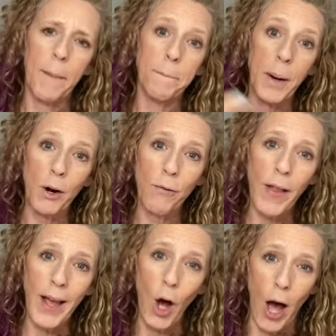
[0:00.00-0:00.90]

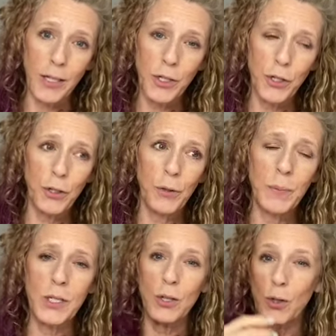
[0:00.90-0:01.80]
butterfly
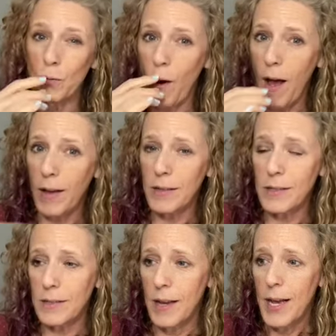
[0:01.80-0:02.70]
costumes,
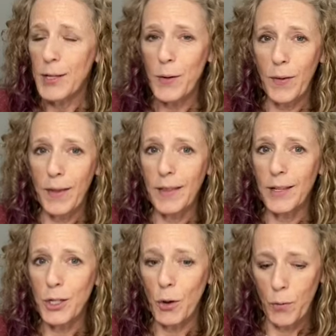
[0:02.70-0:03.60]
straws, so that the
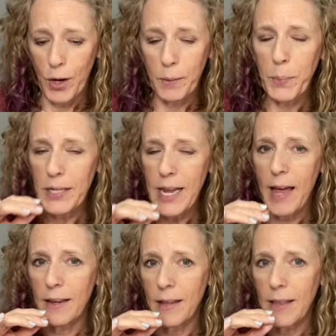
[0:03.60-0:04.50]
children could
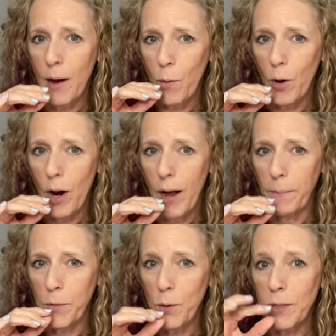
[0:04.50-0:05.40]
pretend that they were
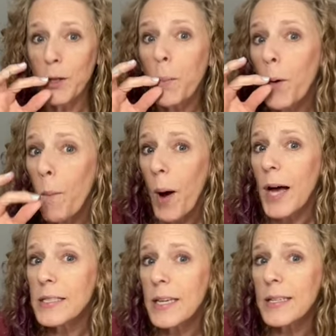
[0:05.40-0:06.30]
using their
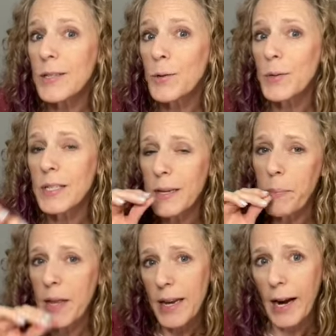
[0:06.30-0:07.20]
proboscis to sip
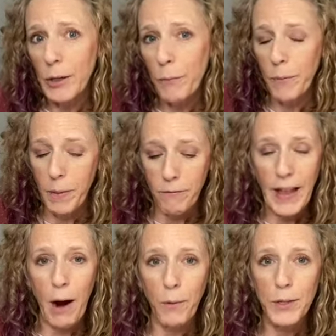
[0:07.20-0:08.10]
the nectar from the
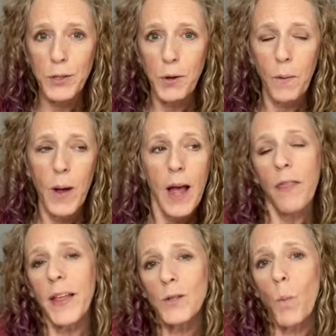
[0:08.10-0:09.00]
flowers. So
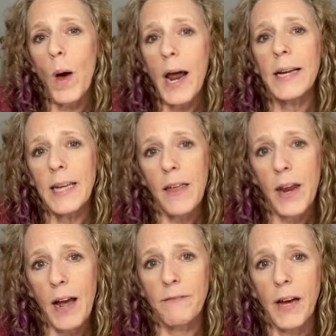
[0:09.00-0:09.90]
that's one idea that
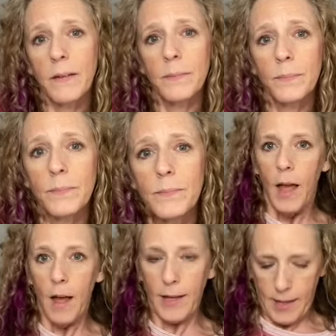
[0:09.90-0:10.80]
I've done.
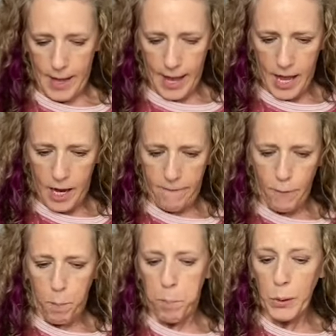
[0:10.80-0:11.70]
And
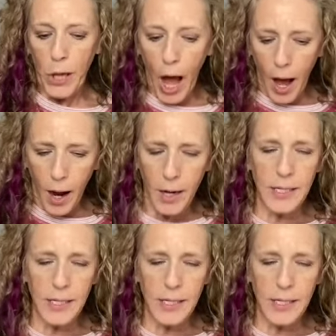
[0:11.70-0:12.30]
for blocks,